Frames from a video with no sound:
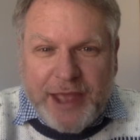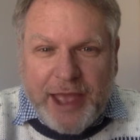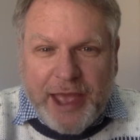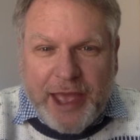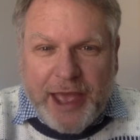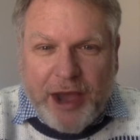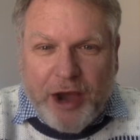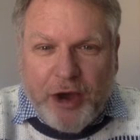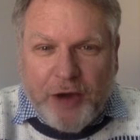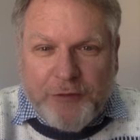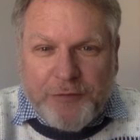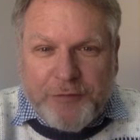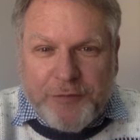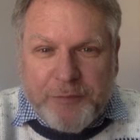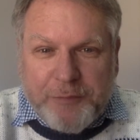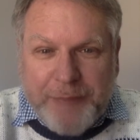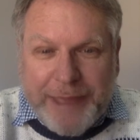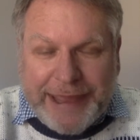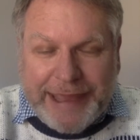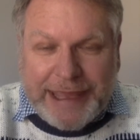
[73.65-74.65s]
of
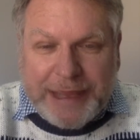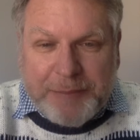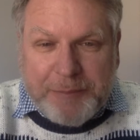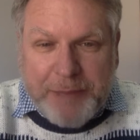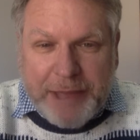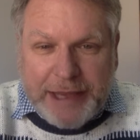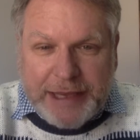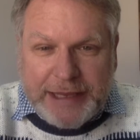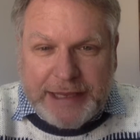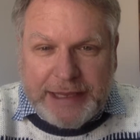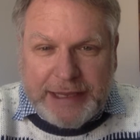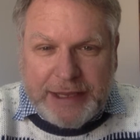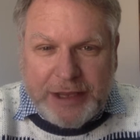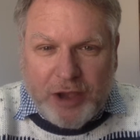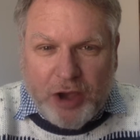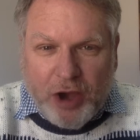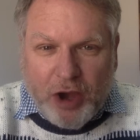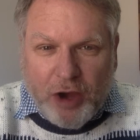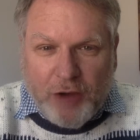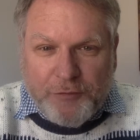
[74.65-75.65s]
making money,
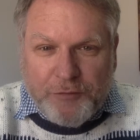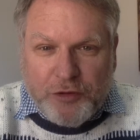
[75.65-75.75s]
of